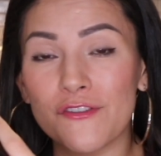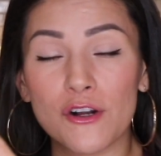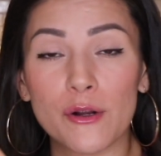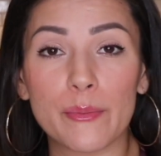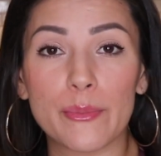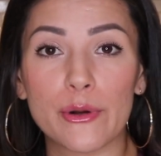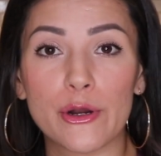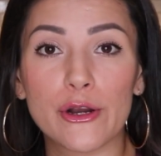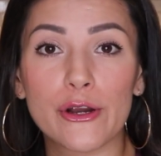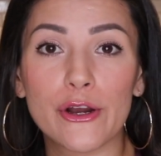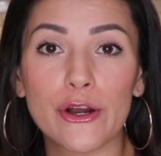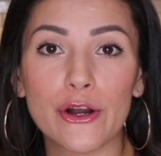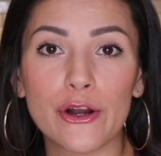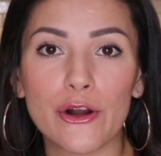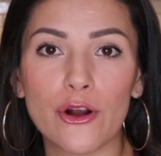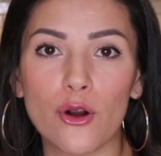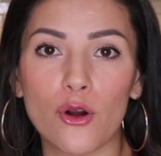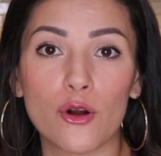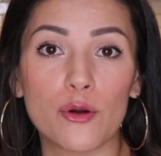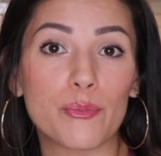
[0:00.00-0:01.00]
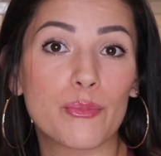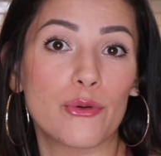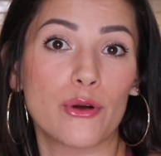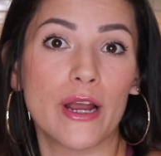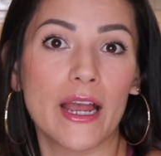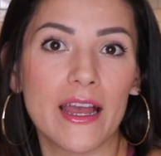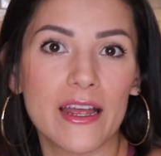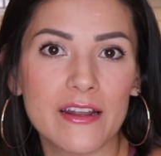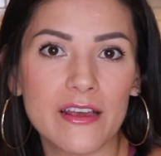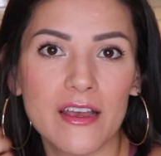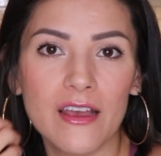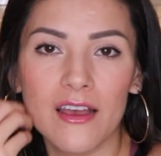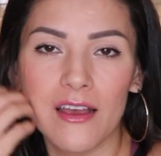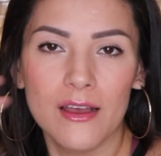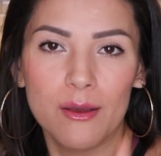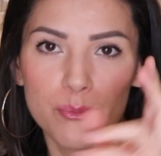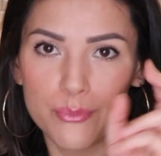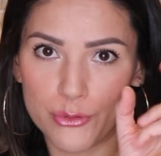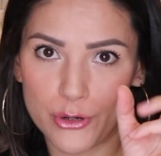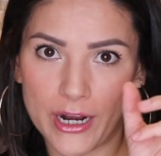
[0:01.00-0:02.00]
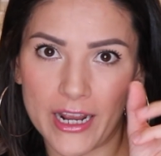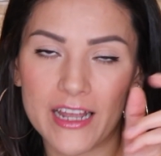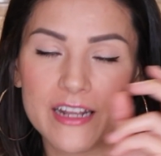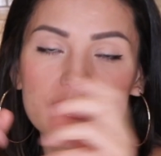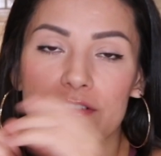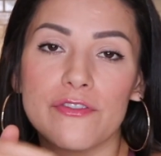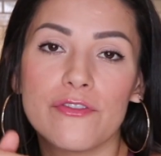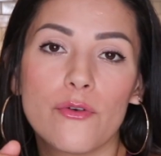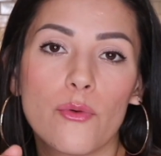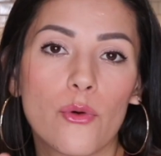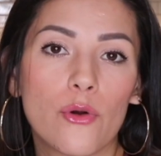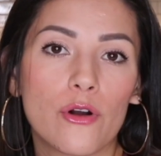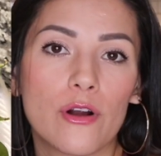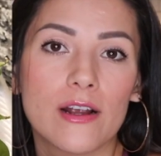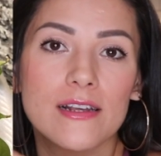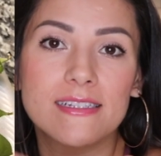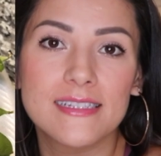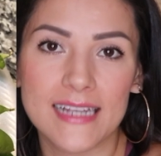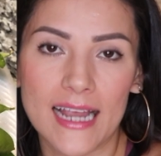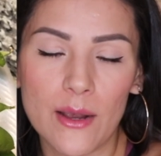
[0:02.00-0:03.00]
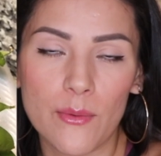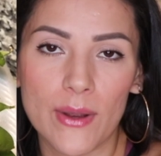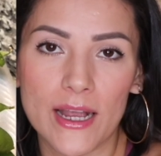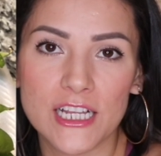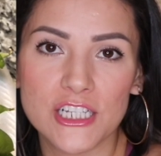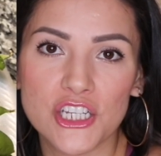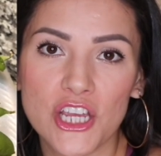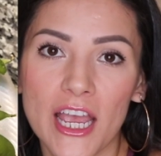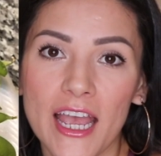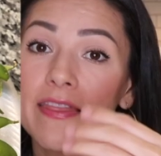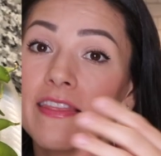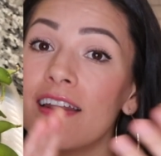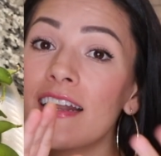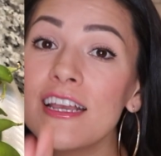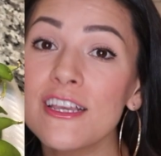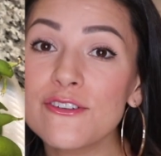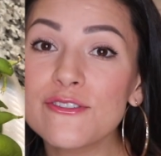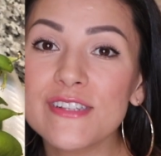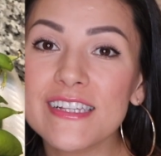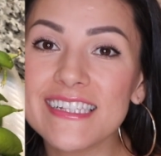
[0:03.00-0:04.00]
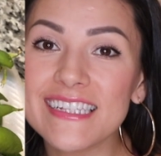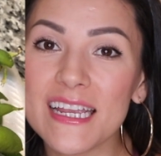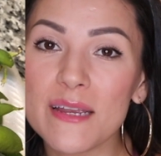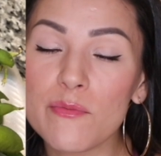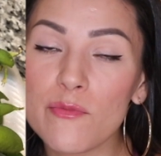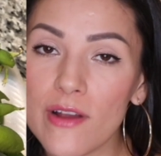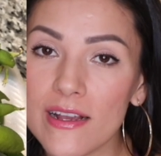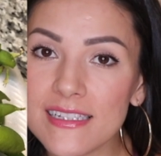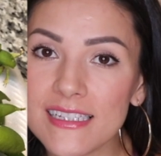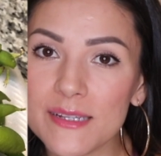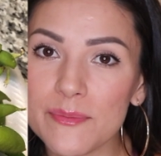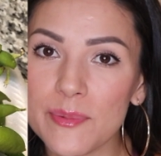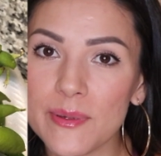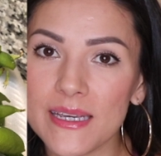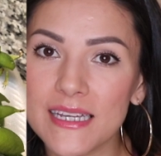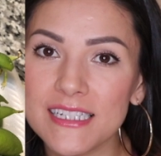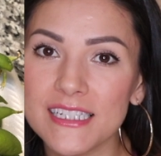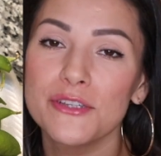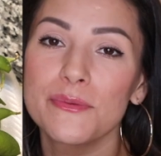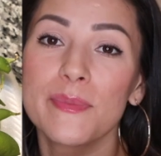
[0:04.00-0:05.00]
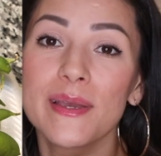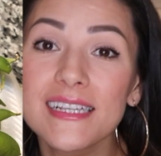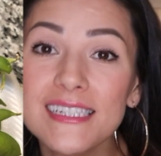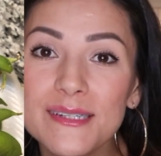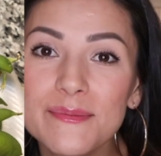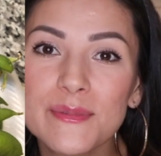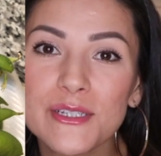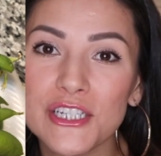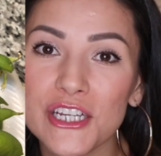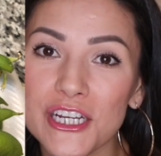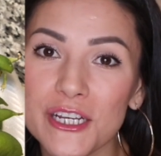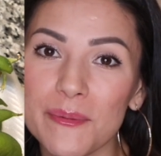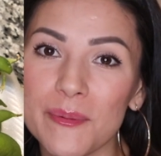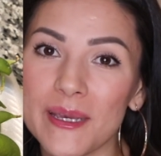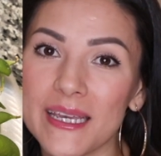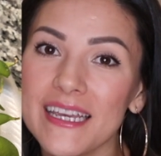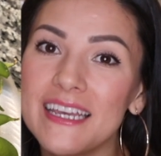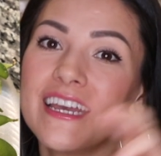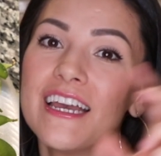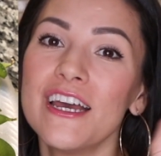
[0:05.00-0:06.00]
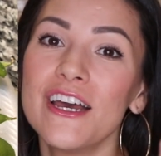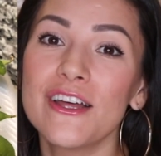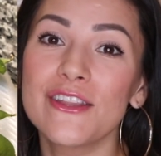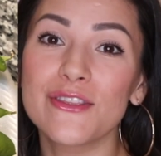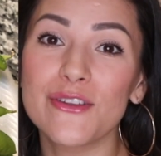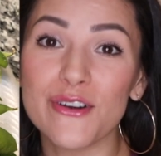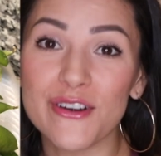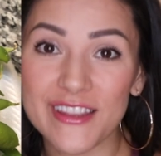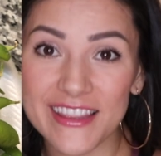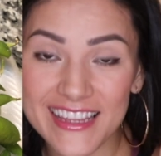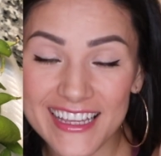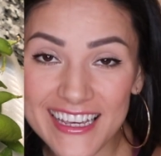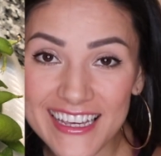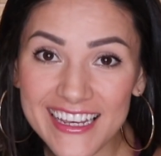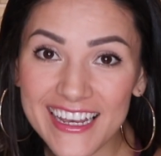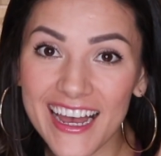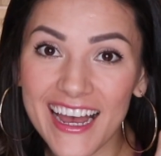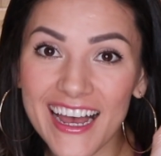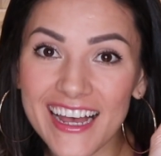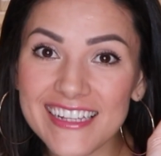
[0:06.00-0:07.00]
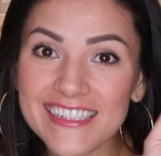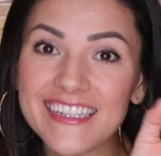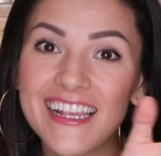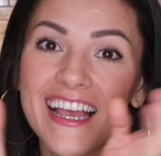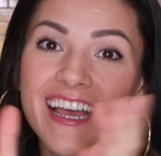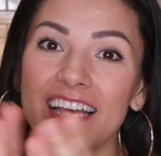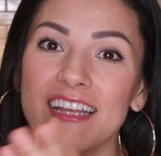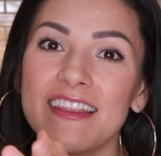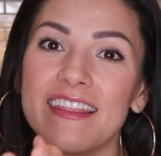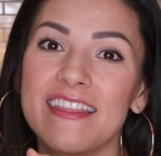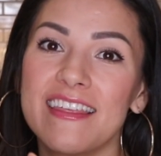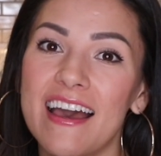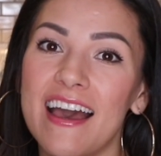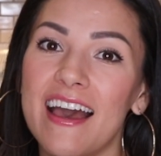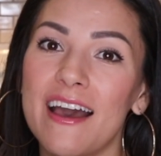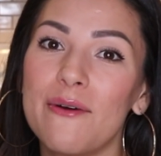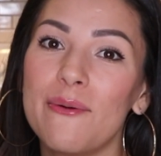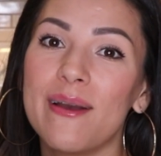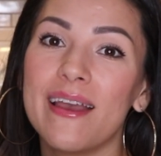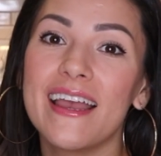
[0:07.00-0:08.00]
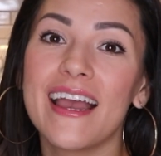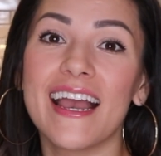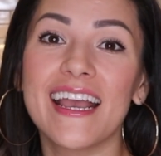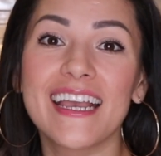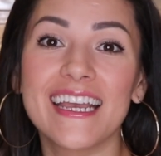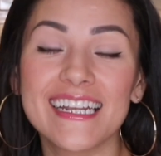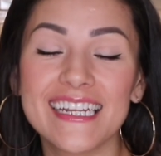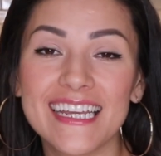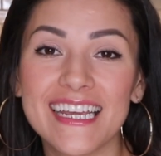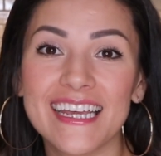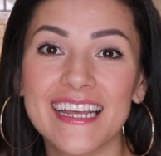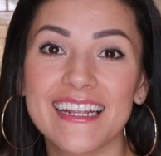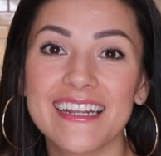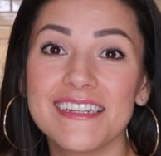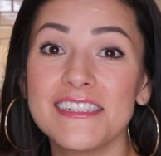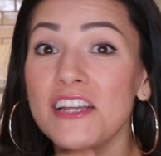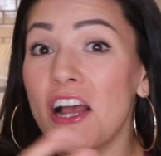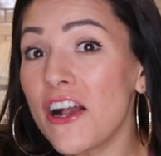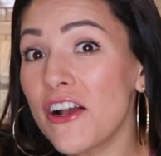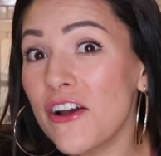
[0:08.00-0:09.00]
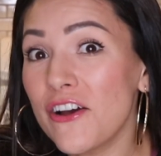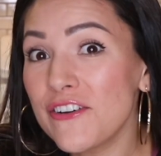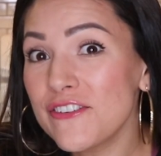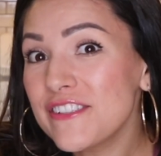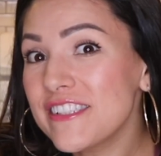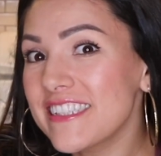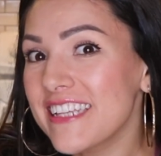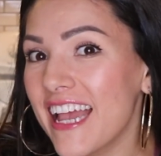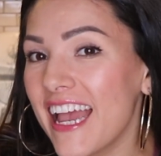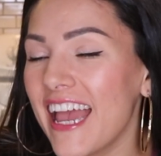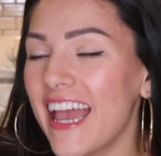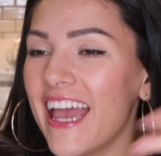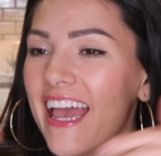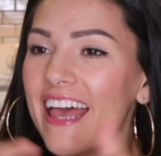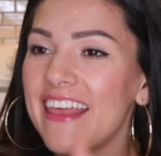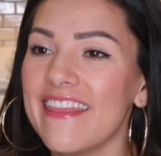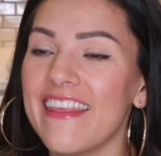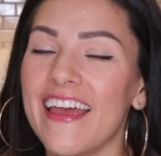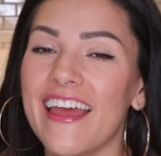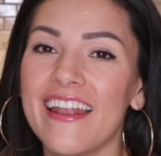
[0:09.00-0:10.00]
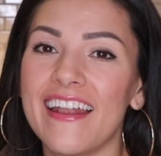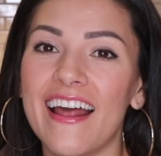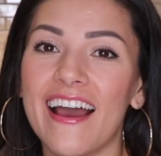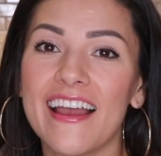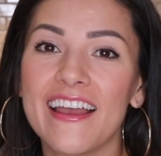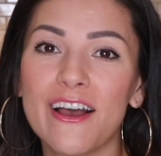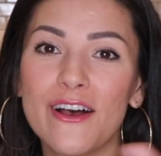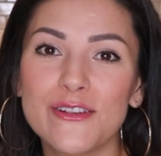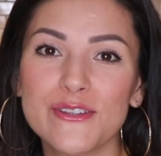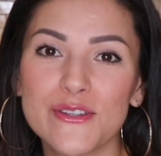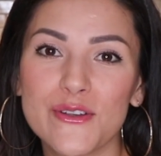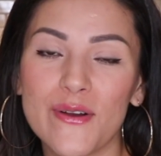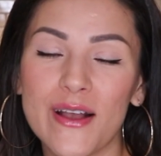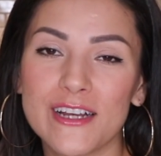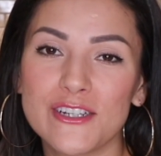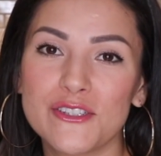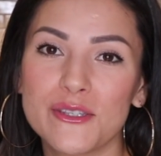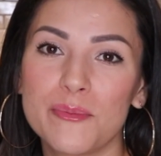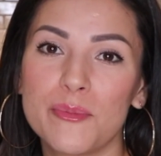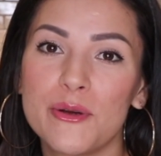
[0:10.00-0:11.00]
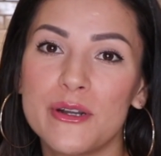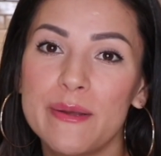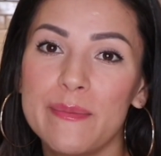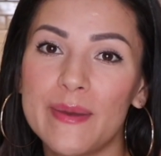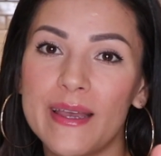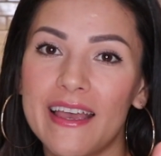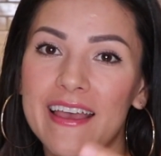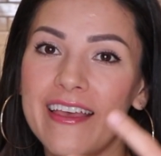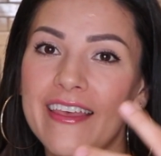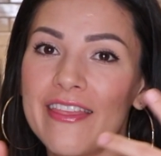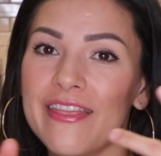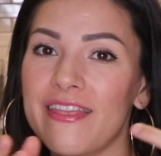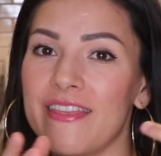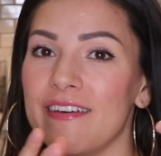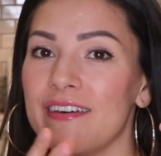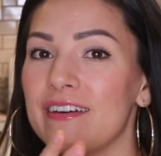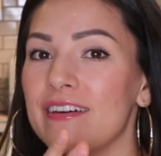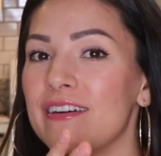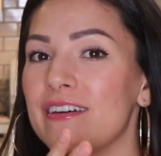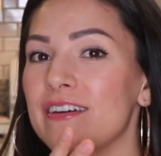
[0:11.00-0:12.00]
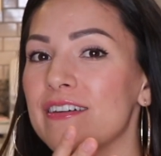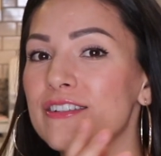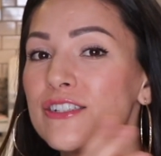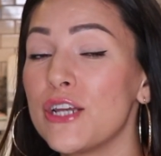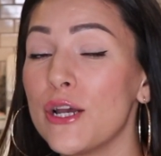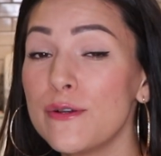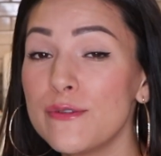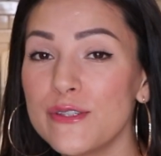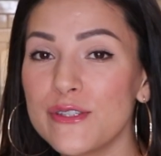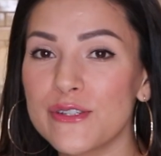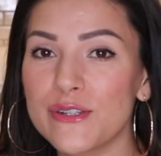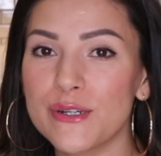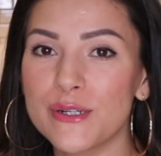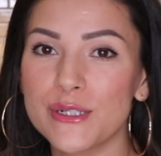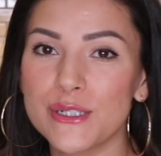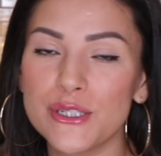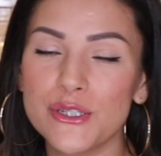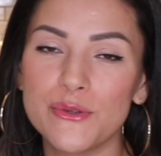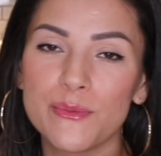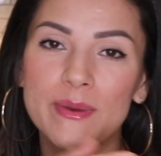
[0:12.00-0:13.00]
for a burger or bread for a sandwich. And then I use the same recipe to make some chickpea tortillas. That way I can eat tacos, and then I also actually put them in the toaster to